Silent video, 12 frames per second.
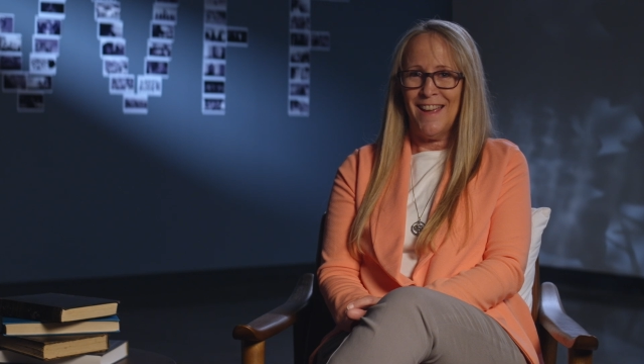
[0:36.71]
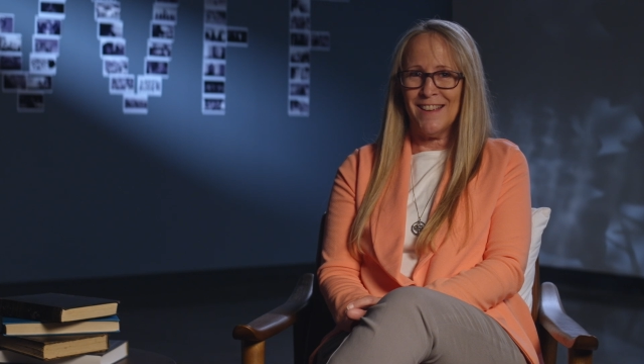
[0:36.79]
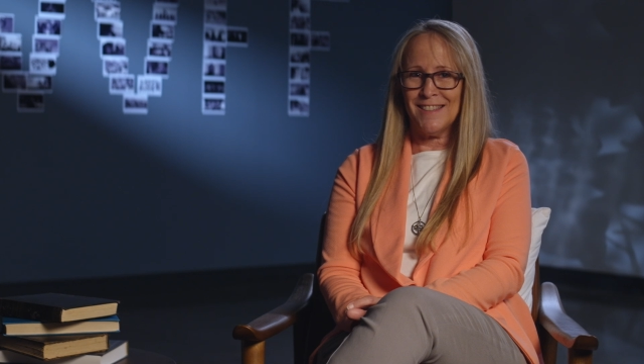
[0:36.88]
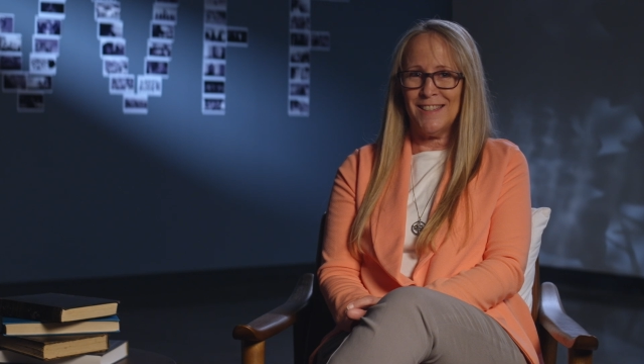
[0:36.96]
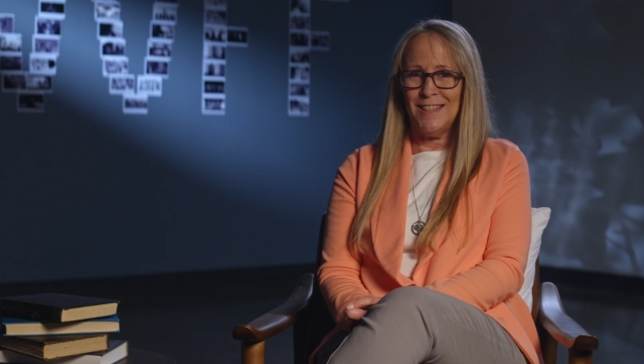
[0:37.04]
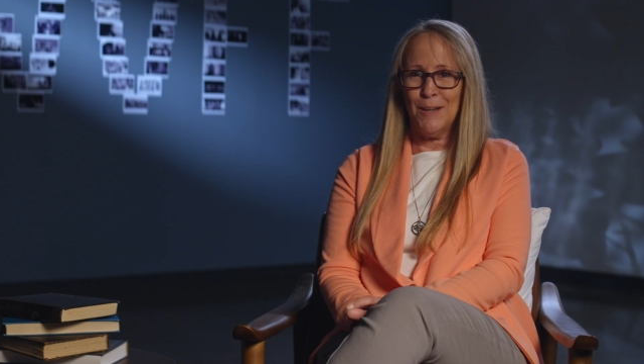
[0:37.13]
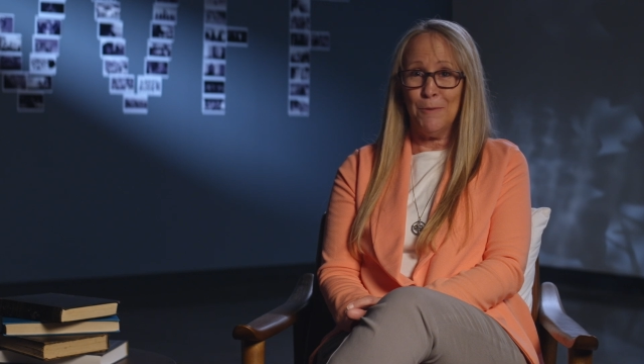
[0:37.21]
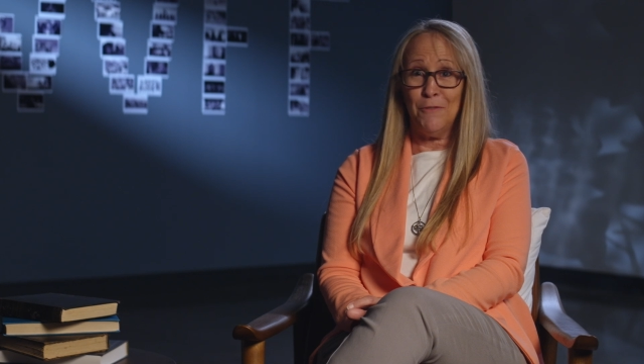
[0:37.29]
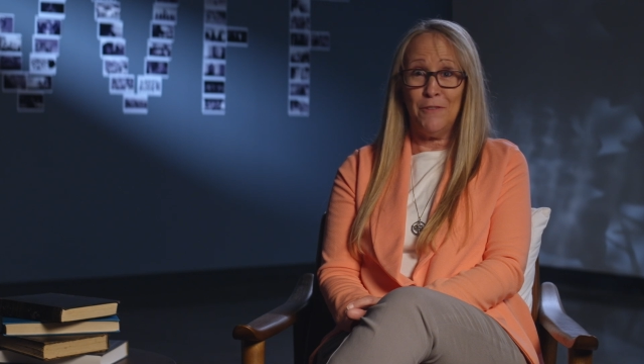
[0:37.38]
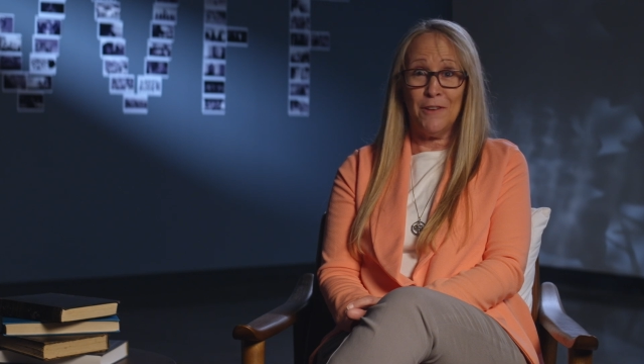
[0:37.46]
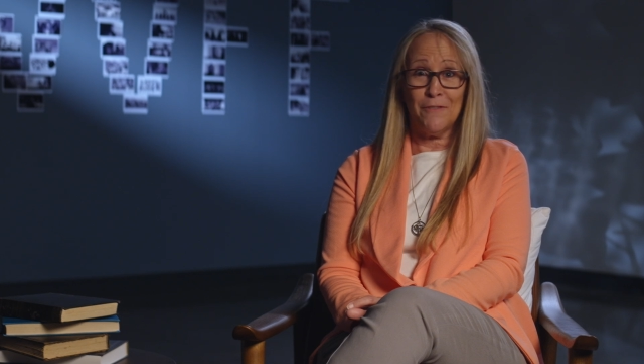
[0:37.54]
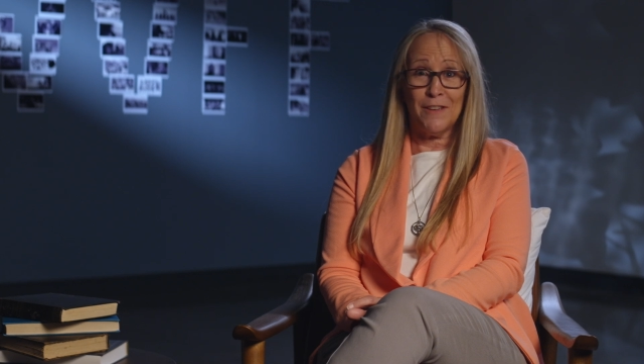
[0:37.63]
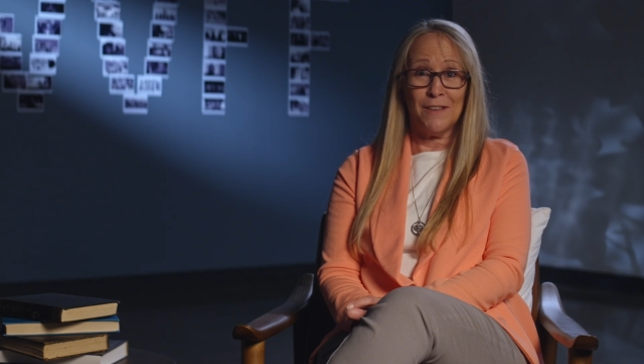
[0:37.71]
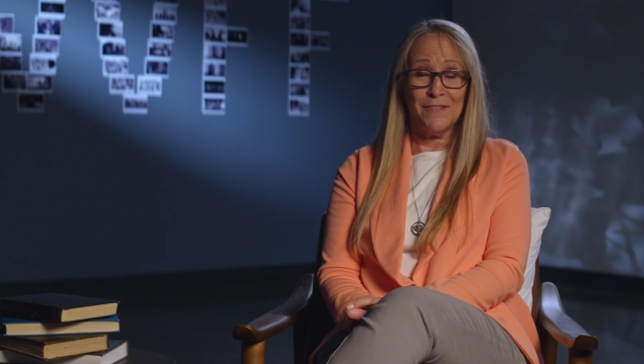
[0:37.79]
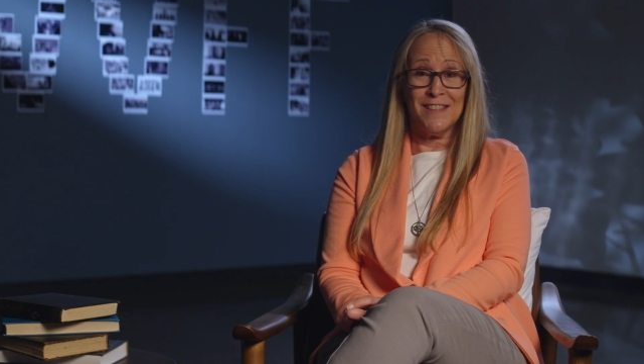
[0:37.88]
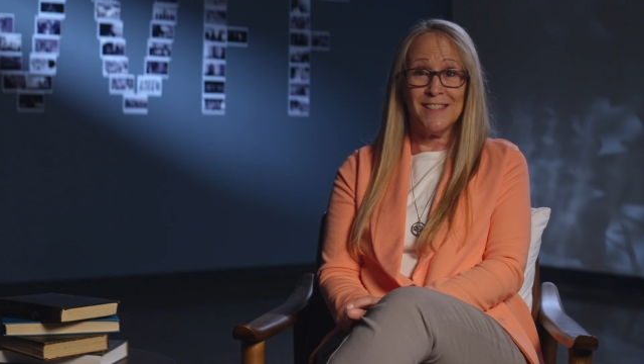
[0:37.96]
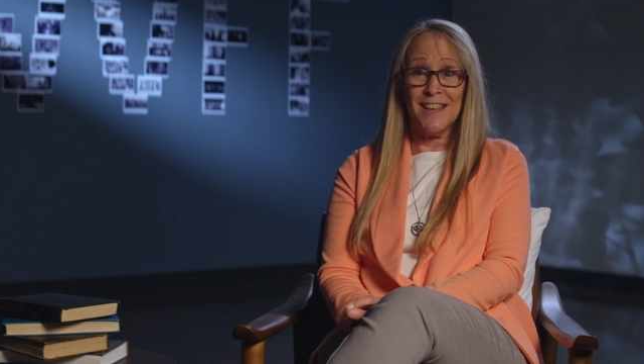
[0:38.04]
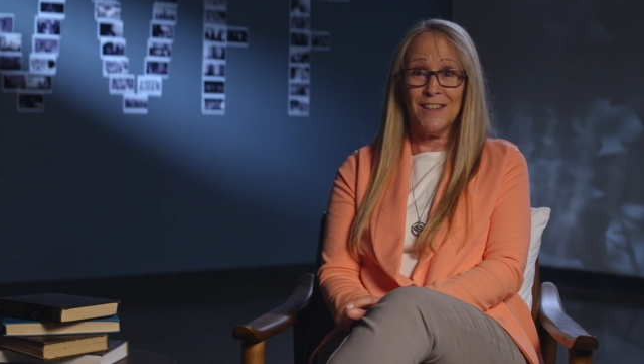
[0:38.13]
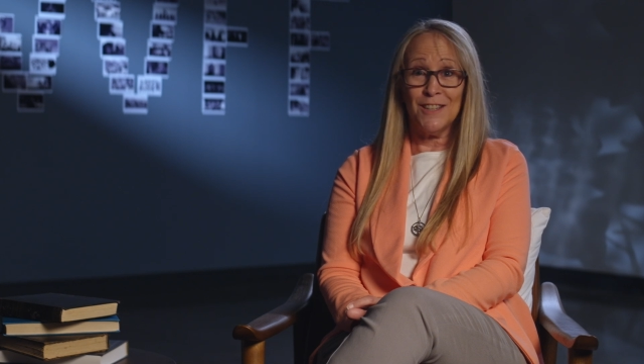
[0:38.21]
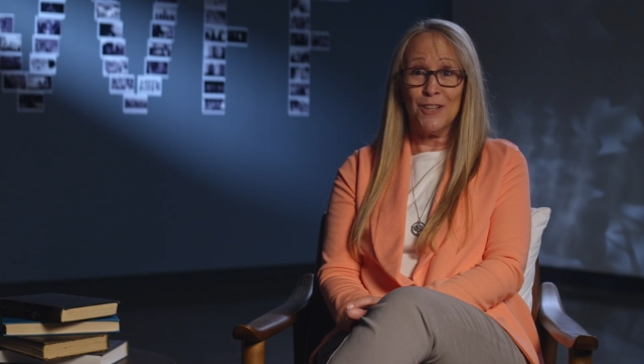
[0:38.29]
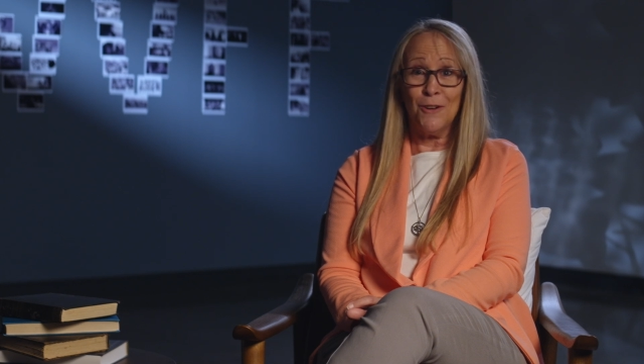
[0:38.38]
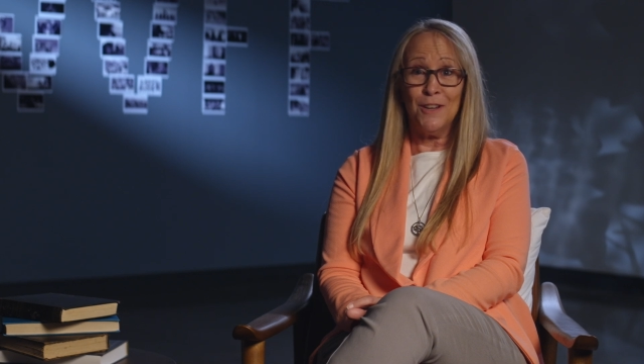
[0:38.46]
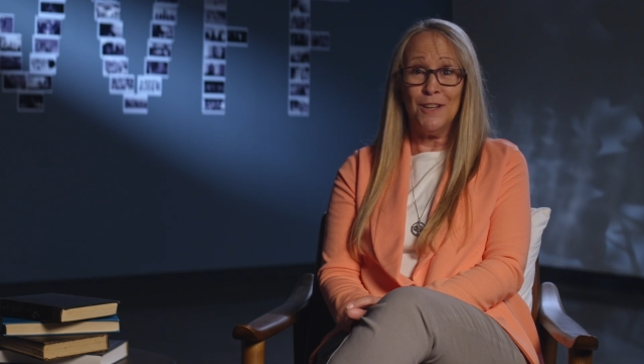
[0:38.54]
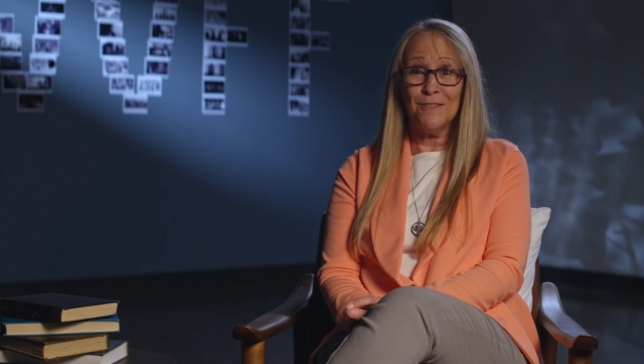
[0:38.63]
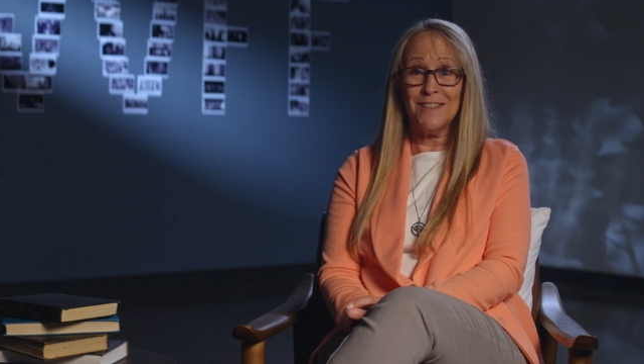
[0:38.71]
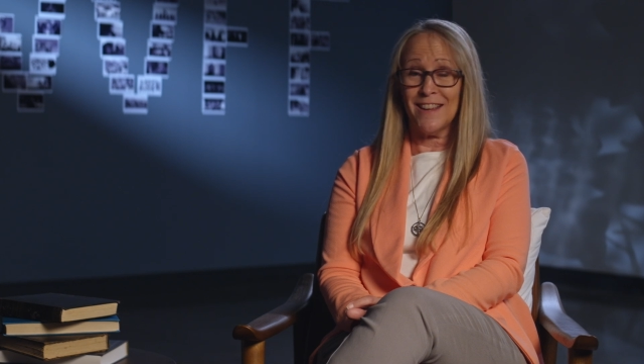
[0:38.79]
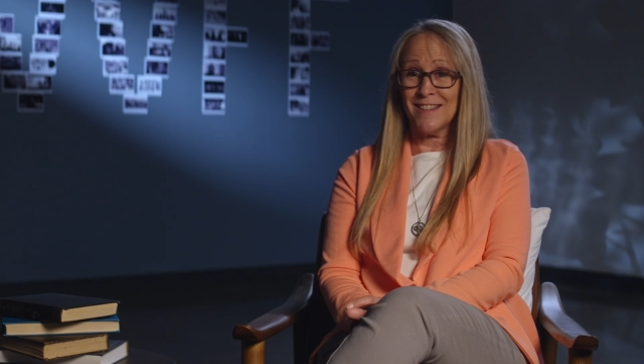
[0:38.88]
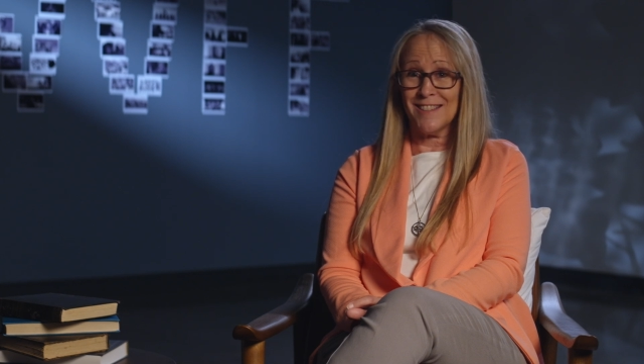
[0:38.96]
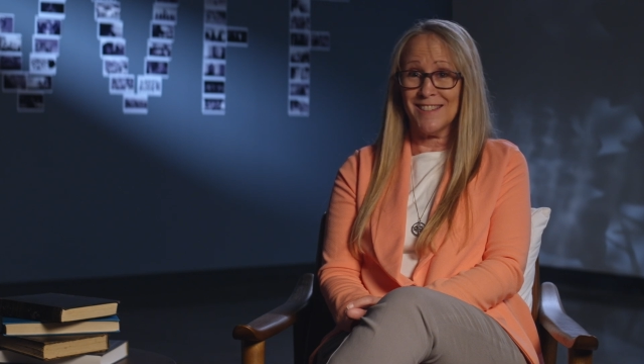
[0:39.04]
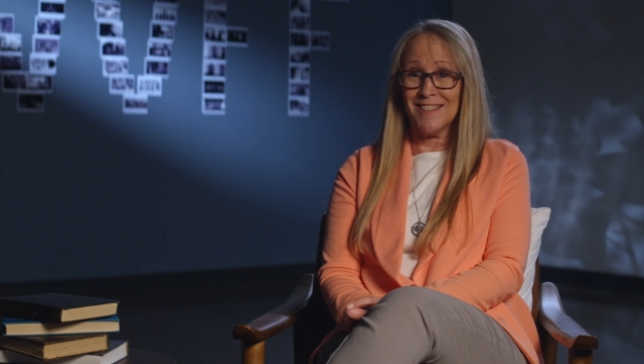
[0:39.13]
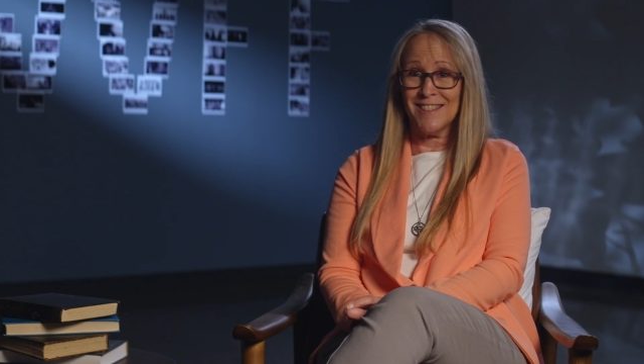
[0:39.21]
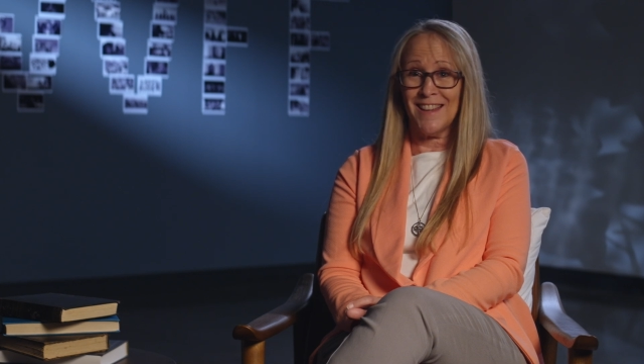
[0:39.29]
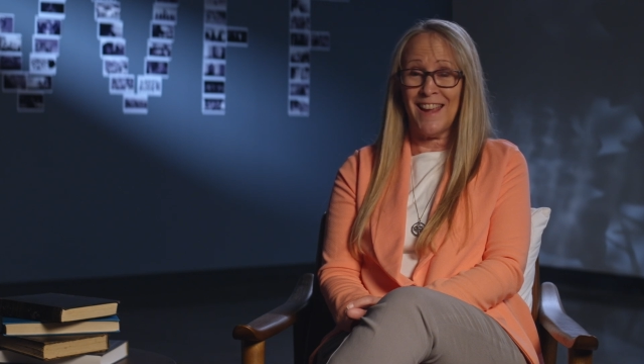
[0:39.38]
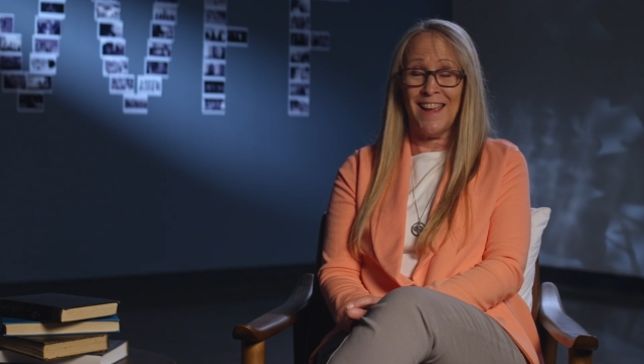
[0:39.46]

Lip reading: at CWVFF in San Antonio, Texas.